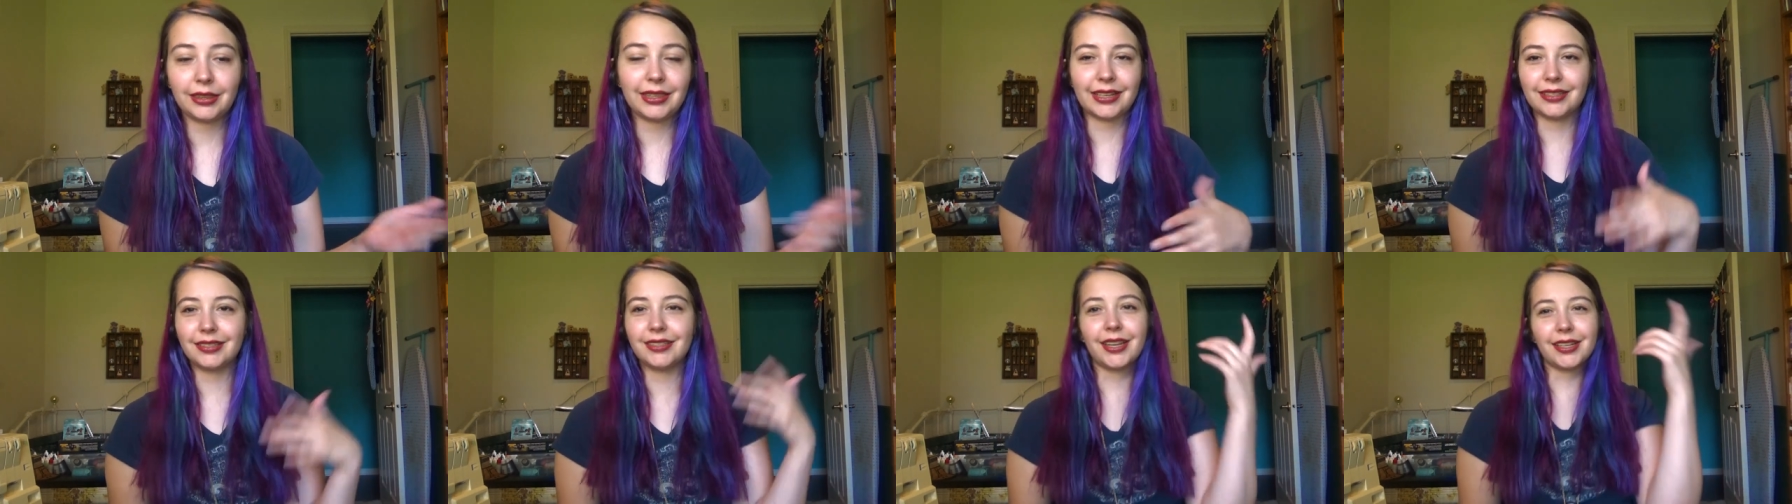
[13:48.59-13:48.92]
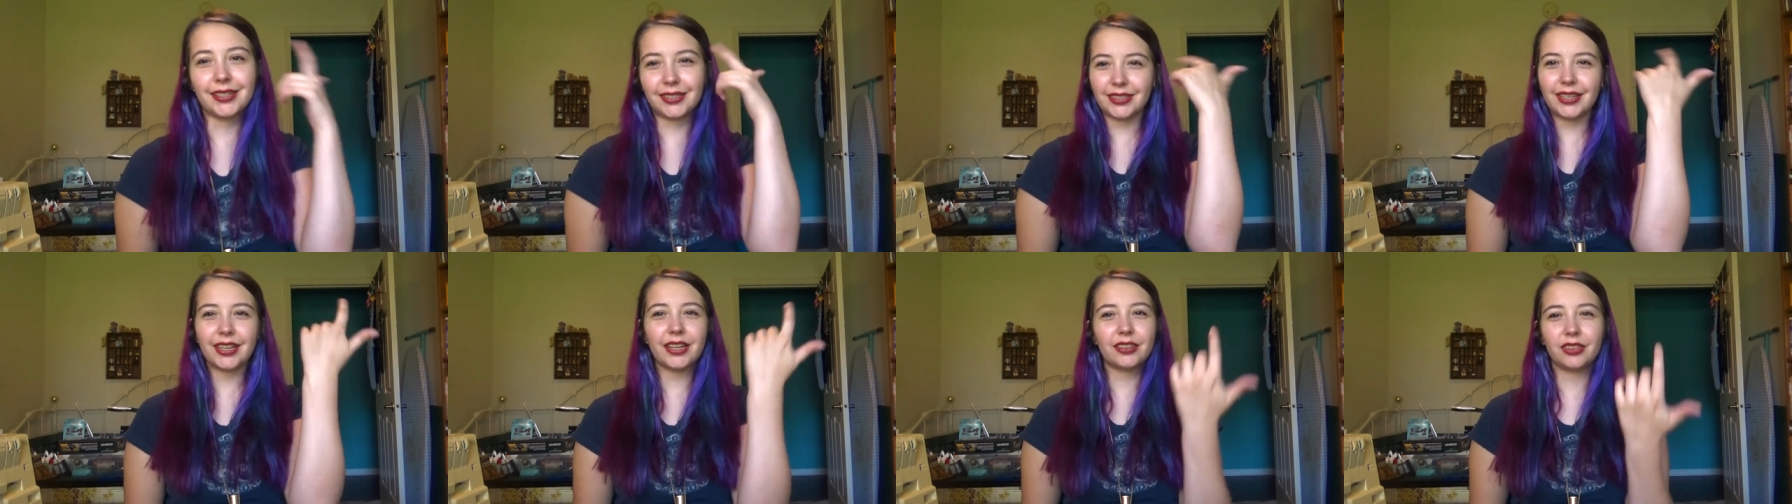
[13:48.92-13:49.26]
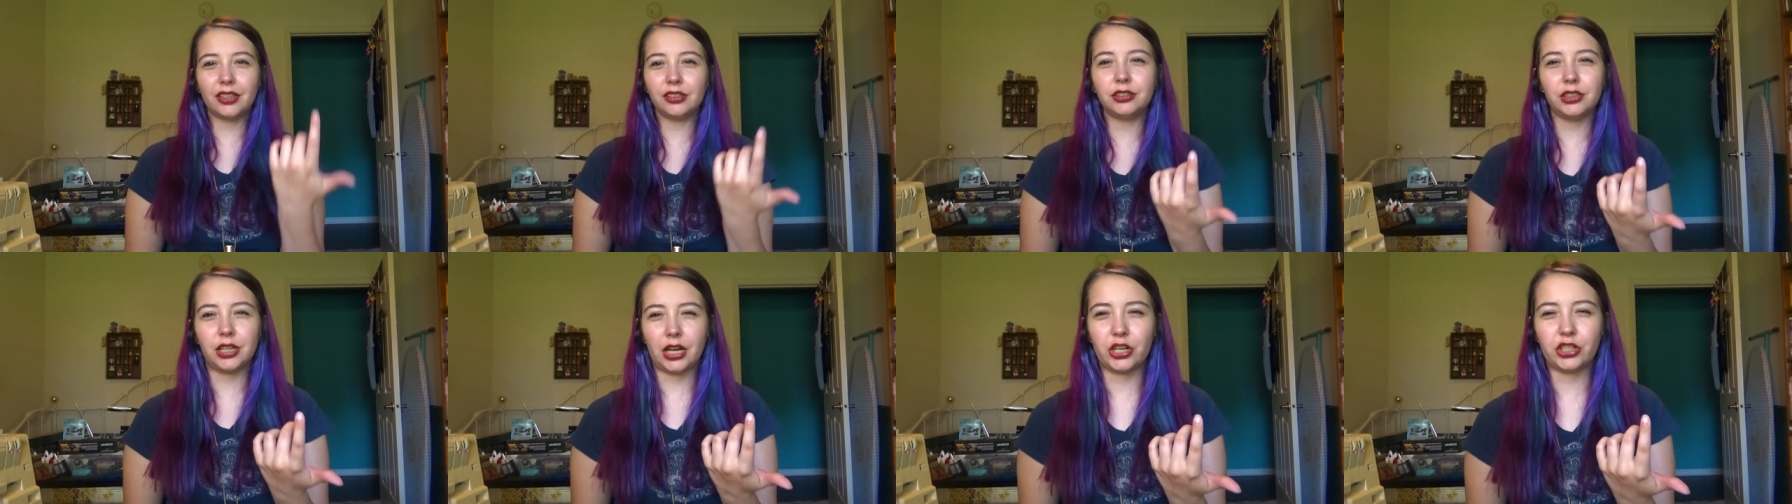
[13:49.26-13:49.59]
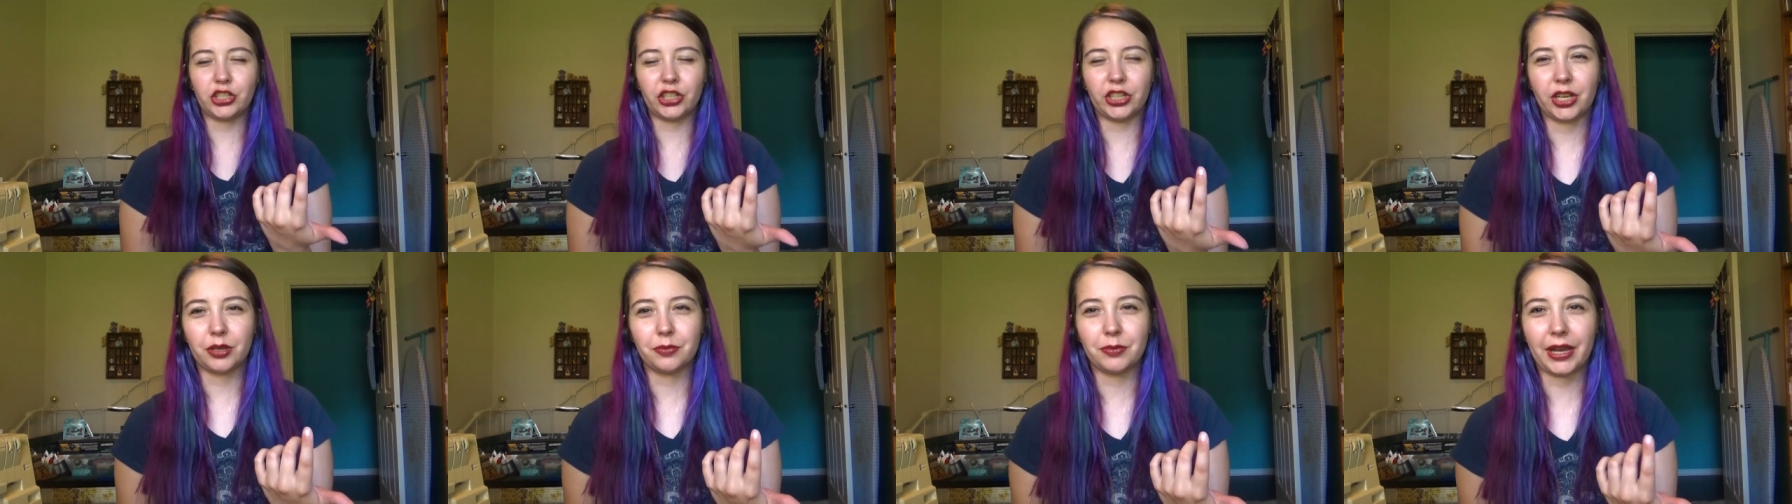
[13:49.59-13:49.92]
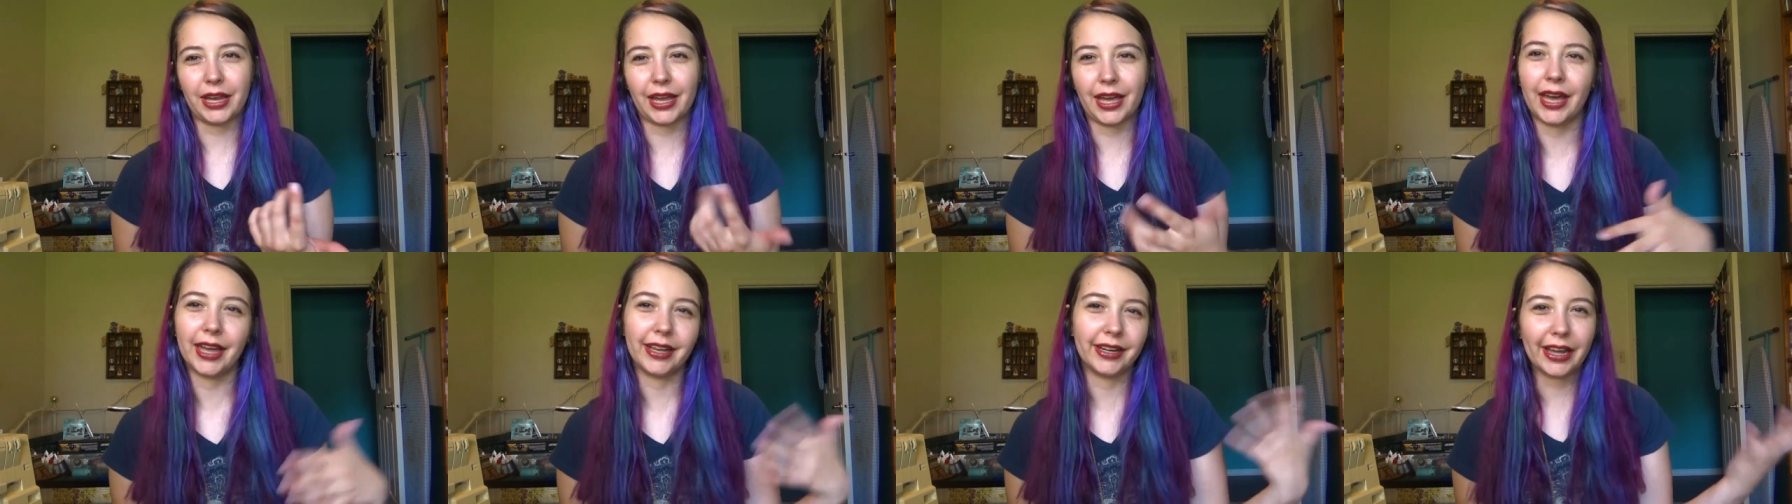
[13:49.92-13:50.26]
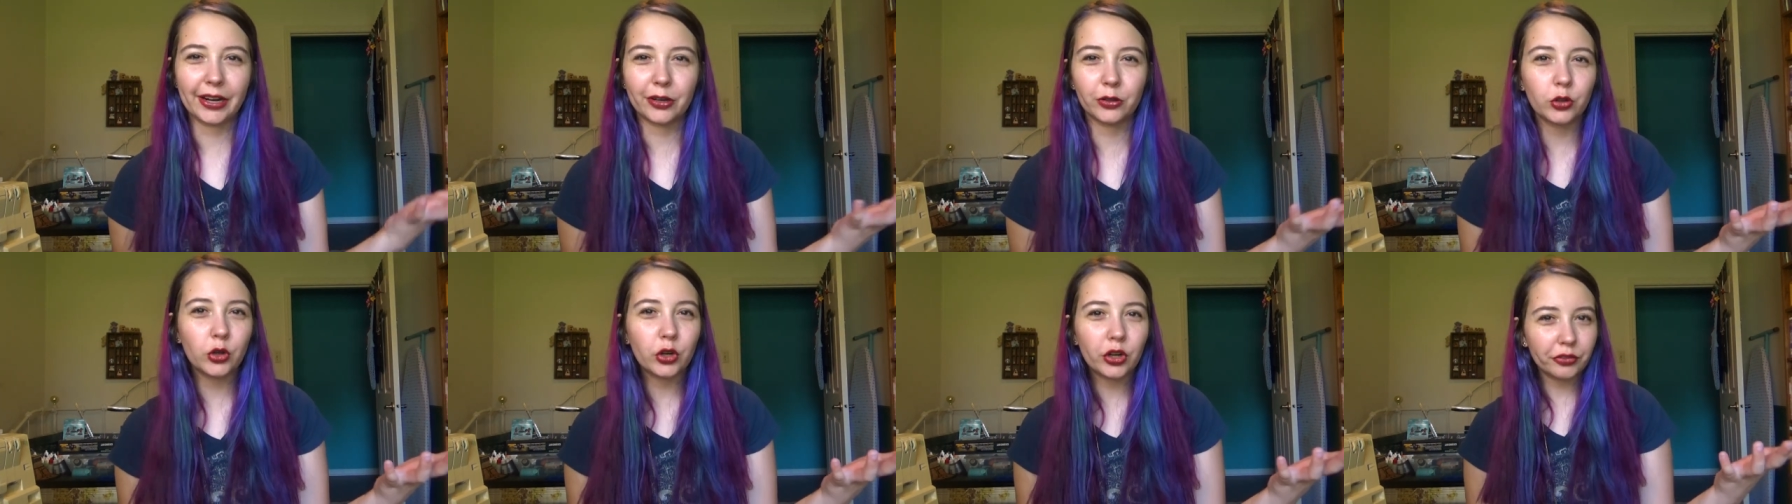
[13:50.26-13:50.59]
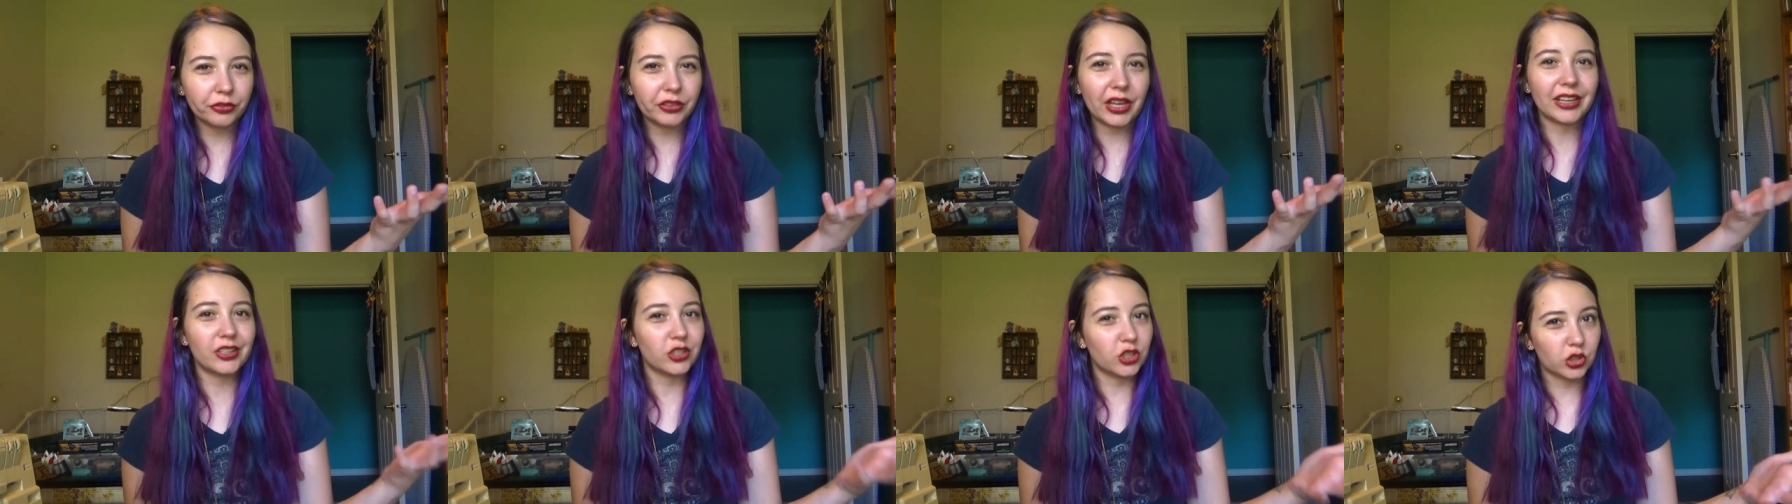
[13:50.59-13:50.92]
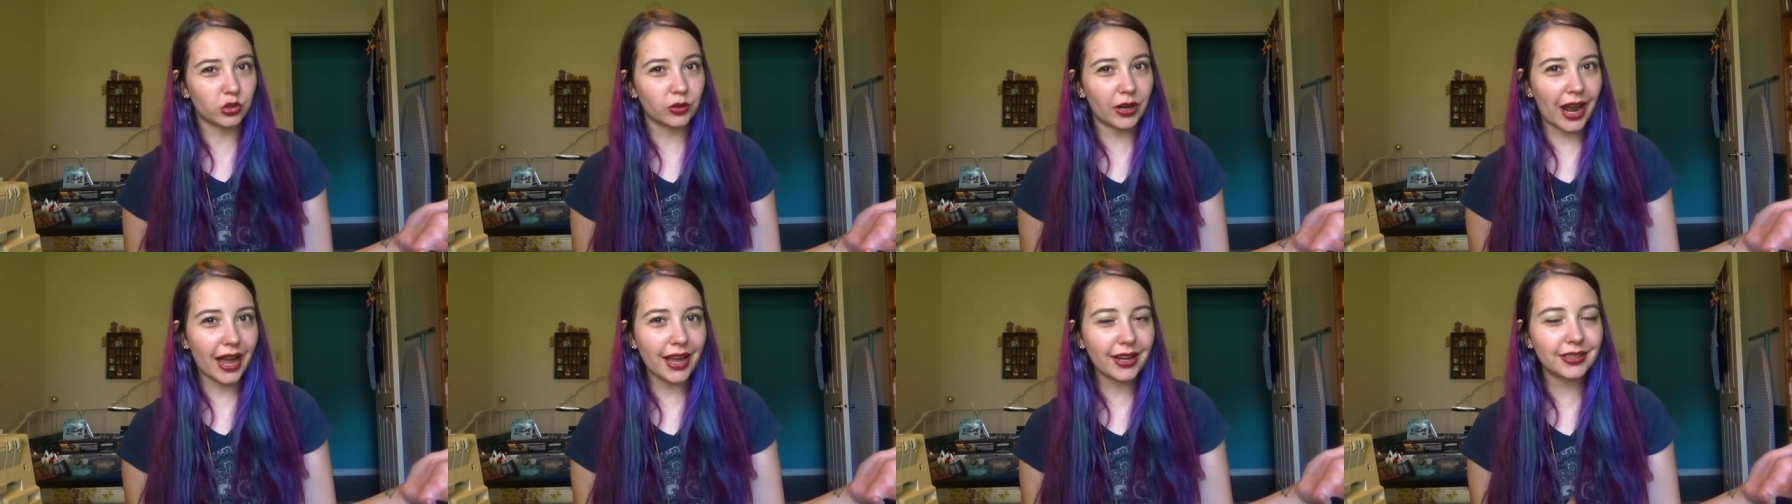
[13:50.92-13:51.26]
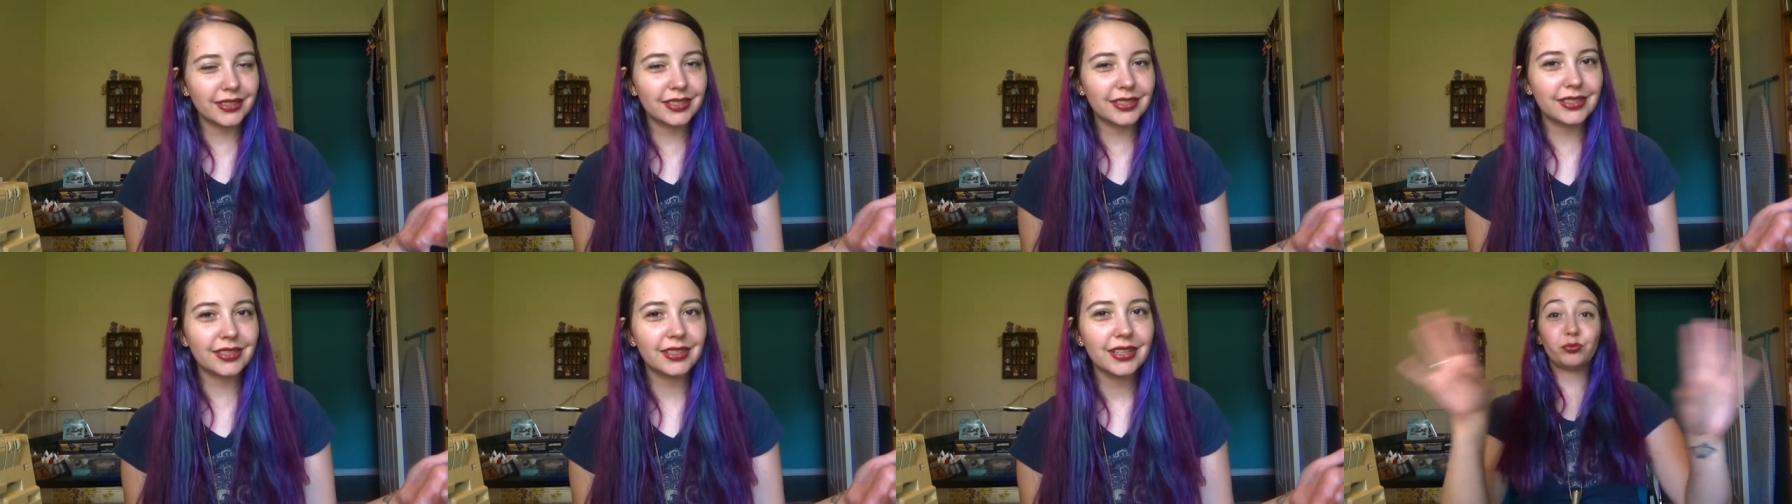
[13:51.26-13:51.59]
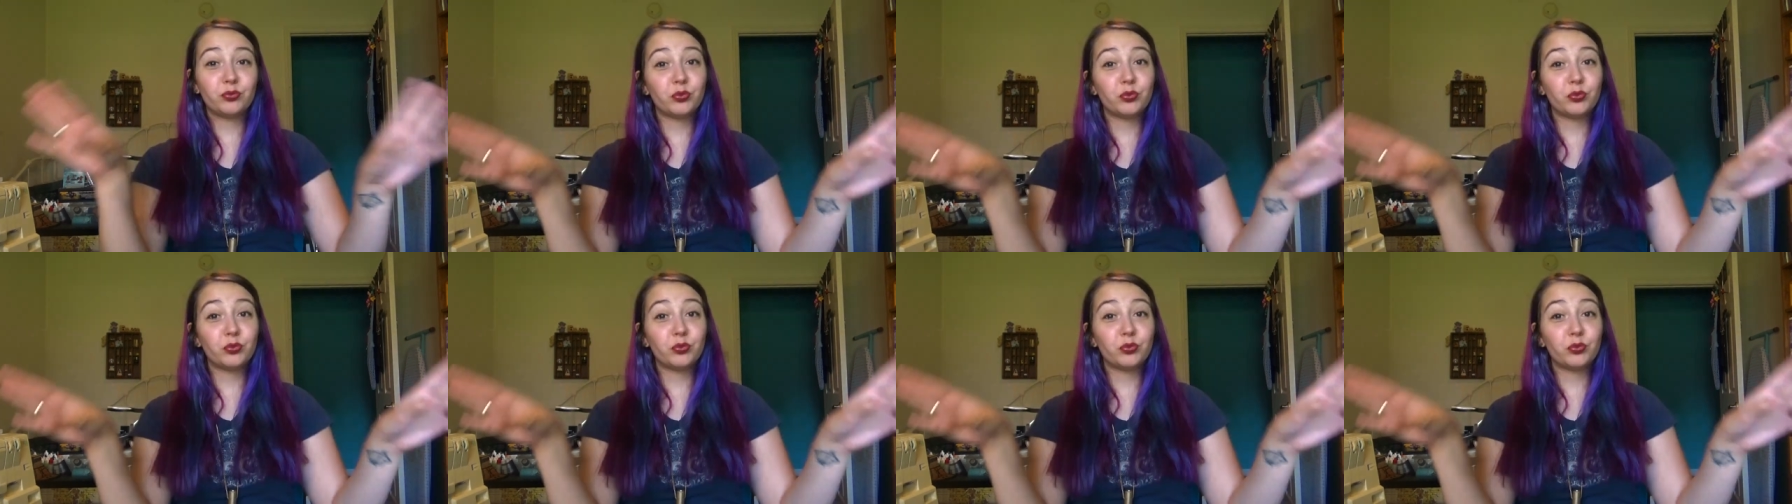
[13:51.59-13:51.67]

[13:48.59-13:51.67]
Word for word: That that's like the logic in my head. I don't know if that tracks.